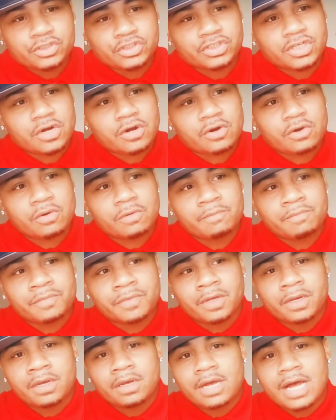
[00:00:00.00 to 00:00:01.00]
So
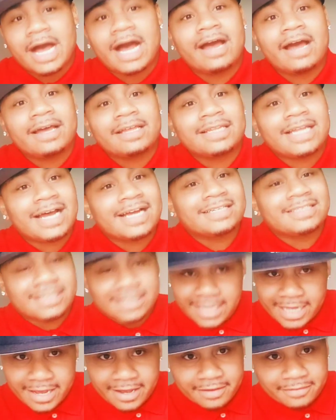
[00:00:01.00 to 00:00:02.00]
I like
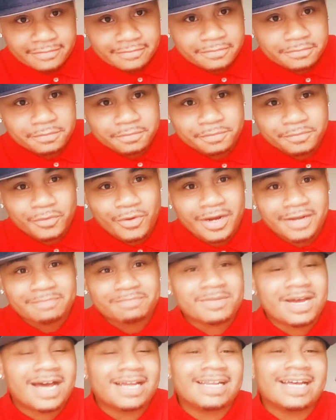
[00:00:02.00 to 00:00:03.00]
to laugh,
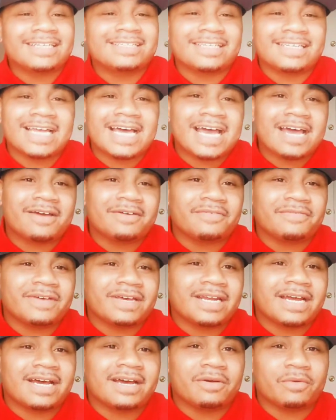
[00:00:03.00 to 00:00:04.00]
right? I like to laugh,
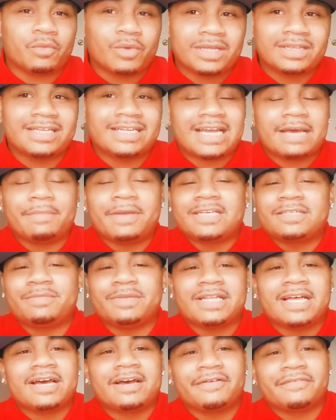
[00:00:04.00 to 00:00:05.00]
and one thing that
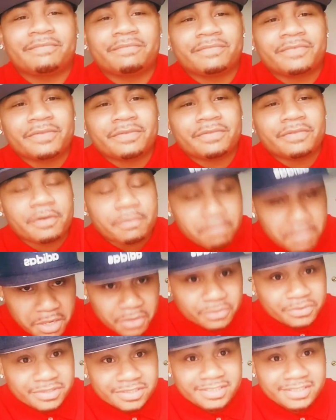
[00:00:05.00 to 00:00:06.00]
makes me laugh the
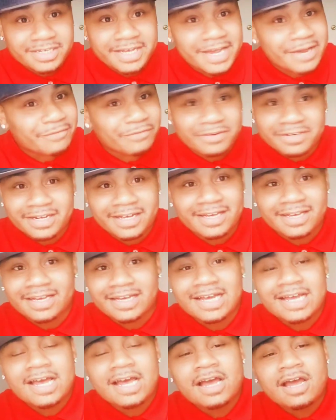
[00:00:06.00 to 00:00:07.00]
most every
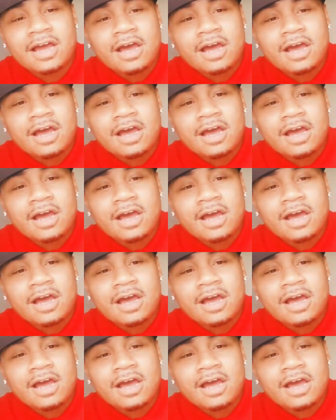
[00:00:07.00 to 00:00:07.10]
day